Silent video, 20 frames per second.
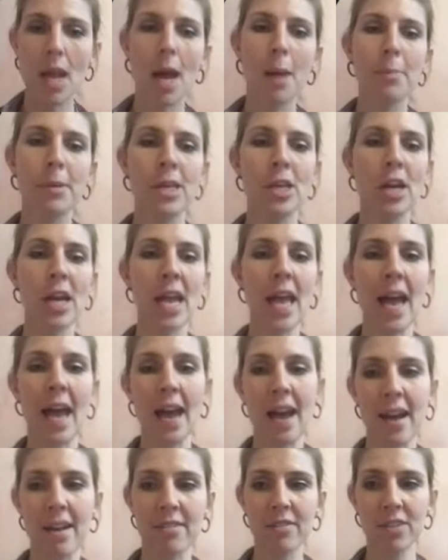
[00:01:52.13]
up here I
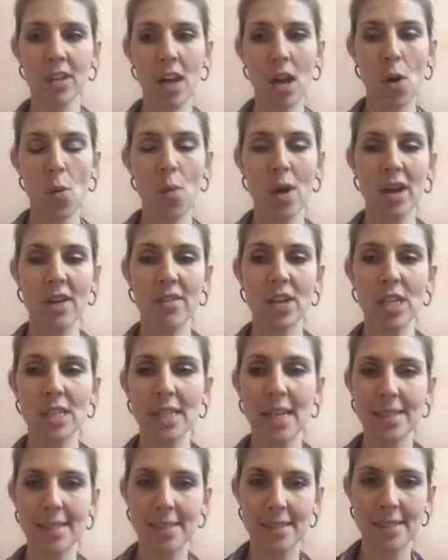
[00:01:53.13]
have one of our
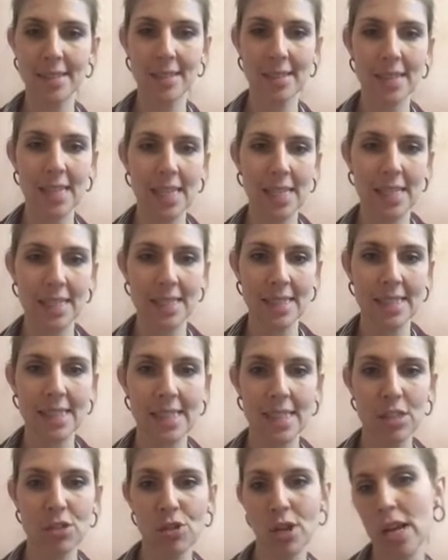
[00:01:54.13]
lessons in the
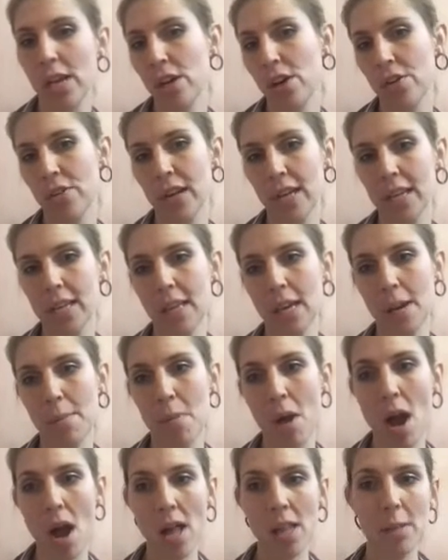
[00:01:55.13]
6th grade
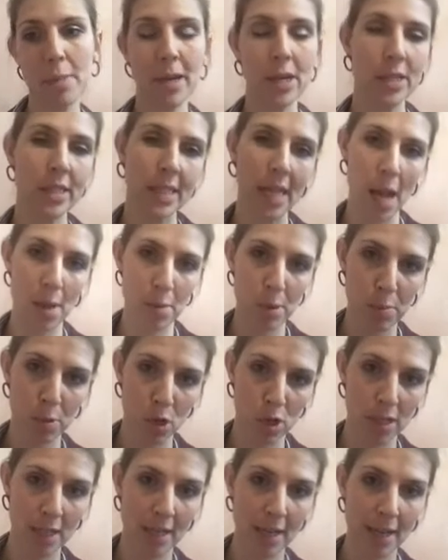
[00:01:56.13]
curriculum all about
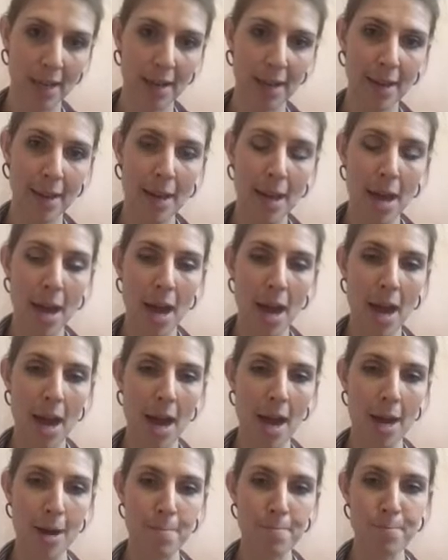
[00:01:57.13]
cyberbullying.
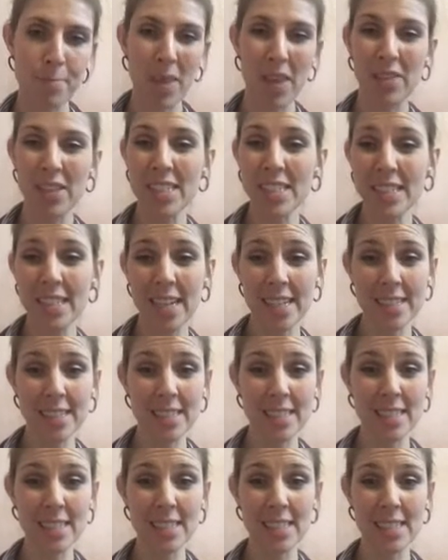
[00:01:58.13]
This
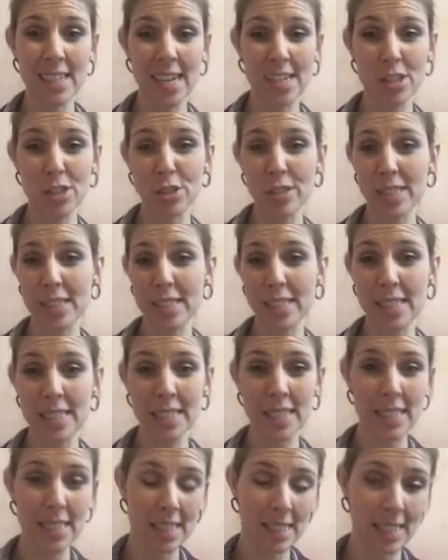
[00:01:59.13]
lesson, as you can
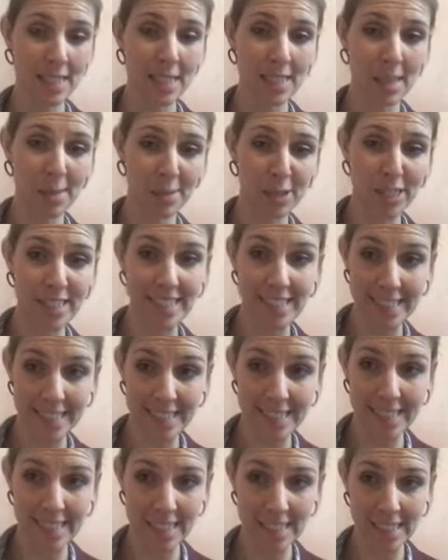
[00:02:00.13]
see, is number
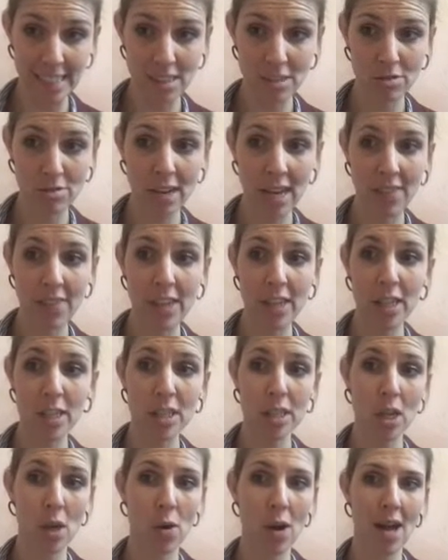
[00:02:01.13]
16 right there.
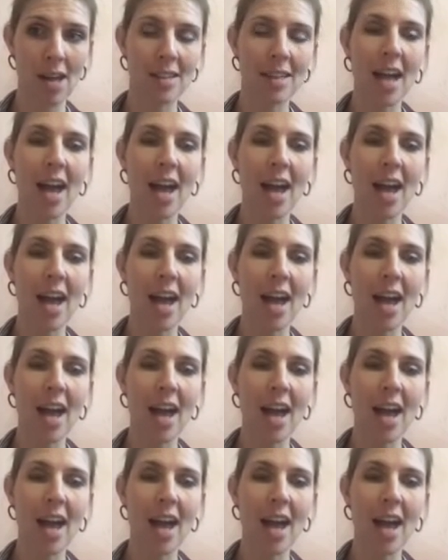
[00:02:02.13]
So a